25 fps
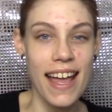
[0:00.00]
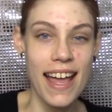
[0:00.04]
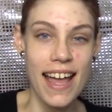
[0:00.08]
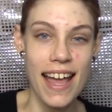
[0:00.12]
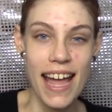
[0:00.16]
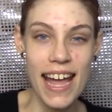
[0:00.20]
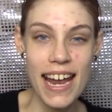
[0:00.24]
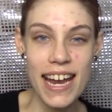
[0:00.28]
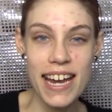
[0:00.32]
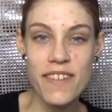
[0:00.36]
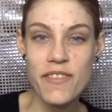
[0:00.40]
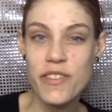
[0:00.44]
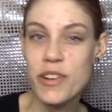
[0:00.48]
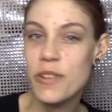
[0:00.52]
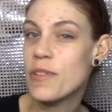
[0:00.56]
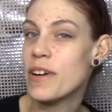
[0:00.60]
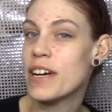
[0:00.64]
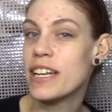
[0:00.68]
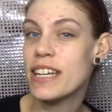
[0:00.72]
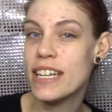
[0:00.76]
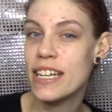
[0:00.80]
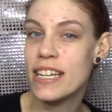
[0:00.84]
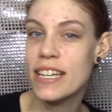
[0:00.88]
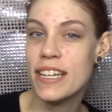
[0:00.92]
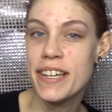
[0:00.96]
Hey
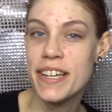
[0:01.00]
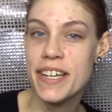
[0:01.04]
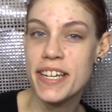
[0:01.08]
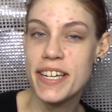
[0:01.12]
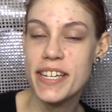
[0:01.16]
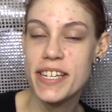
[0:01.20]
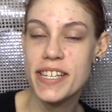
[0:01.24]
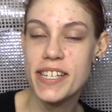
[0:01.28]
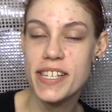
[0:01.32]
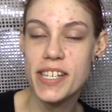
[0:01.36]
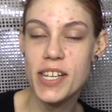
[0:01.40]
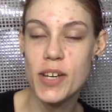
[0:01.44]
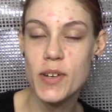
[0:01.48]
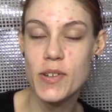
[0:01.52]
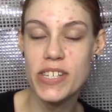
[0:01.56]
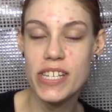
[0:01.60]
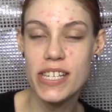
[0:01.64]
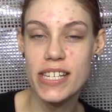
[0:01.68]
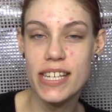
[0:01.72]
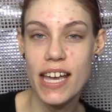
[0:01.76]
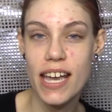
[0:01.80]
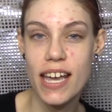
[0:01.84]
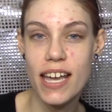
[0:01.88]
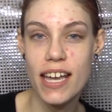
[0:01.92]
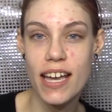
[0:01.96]
everyone! So
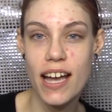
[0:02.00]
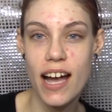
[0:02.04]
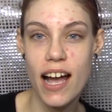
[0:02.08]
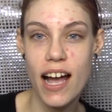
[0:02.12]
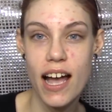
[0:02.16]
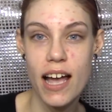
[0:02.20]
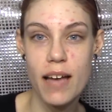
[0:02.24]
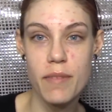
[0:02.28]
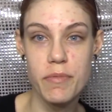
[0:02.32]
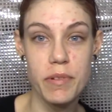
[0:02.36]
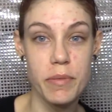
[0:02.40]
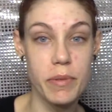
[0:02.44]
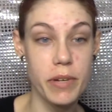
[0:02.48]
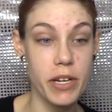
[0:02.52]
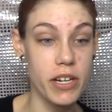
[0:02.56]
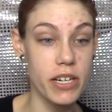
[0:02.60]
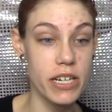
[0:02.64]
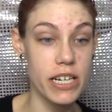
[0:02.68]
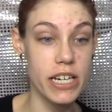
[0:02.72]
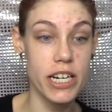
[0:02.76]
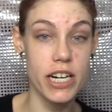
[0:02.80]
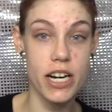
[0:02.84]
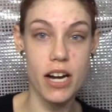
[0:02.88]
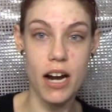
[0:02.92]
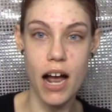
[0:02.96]
today I'm coming on
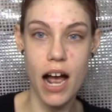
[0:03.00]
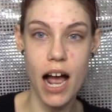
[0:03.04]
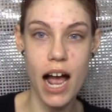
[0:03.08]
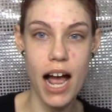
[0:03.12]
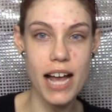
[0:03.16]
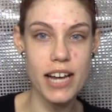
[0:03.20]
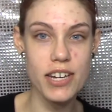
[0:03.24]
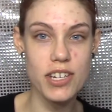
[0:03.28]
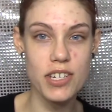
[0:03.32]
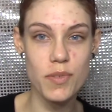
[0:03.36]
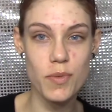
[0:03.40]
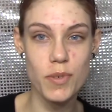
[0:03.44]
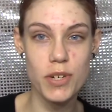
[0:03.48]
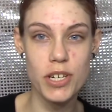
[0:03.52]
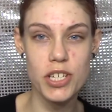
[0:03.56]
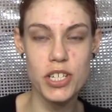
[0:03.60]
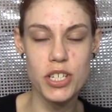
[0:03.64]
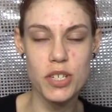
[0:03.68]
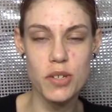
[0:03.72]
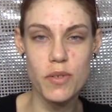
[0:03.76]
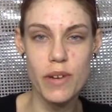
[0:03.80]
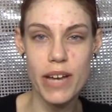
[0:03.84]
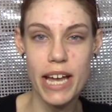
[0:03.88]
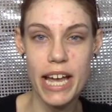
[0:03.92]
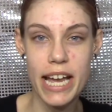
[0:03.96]
here. I just want to
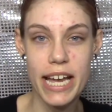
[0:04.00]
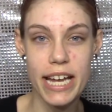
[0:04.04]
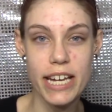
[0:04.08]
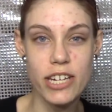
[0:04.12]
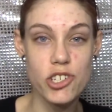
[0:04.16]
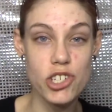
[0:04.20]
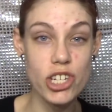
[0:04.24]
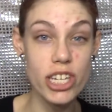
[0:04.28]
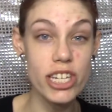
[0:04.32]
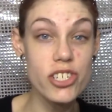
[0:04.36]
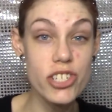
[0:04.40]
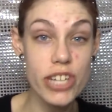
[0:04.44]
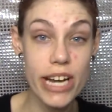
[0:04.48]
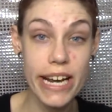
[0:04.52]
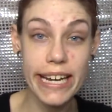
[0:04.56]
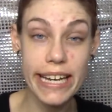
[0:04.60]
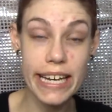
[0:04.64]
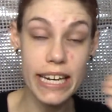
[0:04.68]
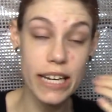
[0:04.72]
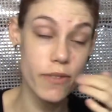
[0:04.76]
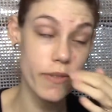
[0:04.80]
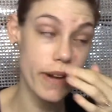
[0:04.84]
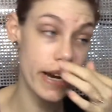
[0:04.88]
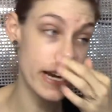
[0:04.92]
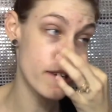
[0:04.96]
do a chit chat
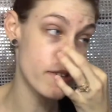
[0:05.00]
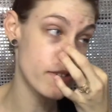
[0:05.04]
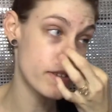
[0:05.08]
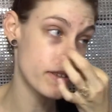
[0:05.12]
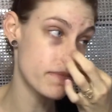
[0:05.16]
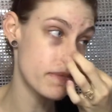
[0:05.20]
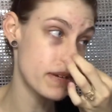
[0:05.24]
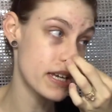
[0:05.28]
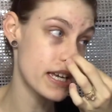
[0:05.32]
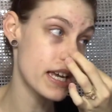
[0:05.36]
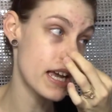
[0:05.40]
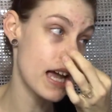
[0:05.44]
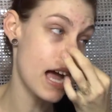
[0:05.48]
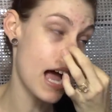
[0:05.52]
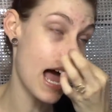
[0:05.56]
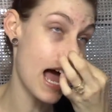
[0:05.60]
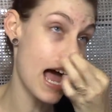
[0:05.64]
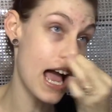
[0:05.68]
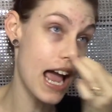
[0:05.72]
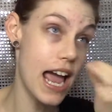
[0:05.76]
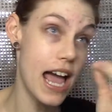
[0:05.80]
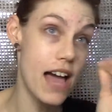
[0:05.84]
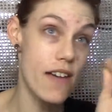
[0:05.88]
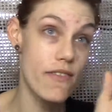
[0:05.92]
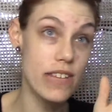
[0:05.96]
getting ready with me.
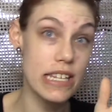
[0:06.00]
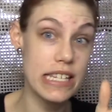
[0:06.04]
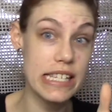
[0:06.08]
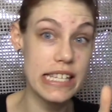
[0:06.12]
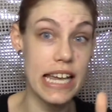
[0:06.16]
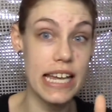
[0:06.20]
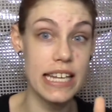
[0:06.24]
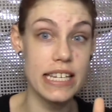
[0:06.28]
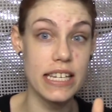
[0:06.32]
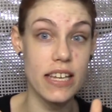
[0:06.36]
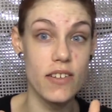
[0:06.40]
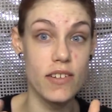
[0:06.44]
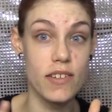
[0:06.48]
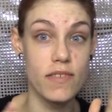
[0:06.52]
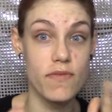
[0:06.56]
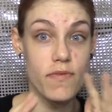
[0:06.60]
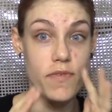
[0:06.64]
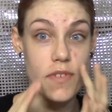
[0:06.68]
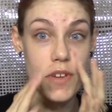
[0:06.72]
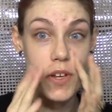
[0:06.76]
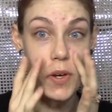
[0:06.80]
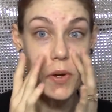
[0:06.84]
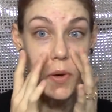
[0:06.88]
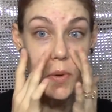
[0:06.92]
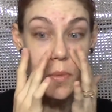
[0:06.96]
I haven't sat down and
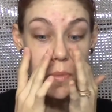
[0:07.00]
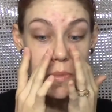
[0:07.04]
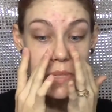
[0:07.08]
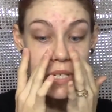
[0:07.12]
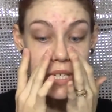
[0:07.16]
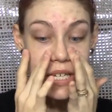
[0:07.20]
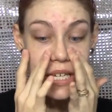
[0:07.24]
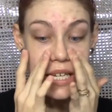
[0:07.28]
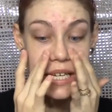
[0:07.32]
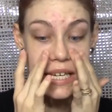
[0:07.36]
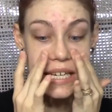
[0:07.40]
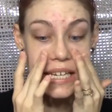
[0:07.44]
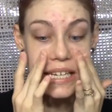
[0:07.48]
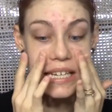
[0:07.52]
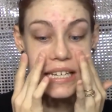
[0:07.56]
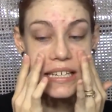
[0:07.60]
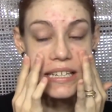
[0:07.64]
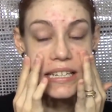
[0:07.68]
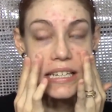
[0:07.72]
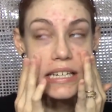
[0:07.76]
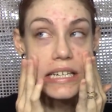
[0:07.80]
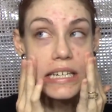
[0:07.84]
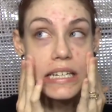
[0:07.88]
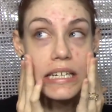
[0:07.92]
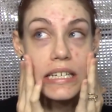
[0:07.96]
filmed
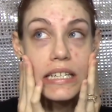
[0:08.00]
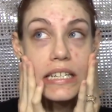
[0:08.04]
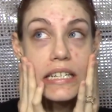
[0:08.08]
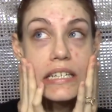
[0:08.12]
in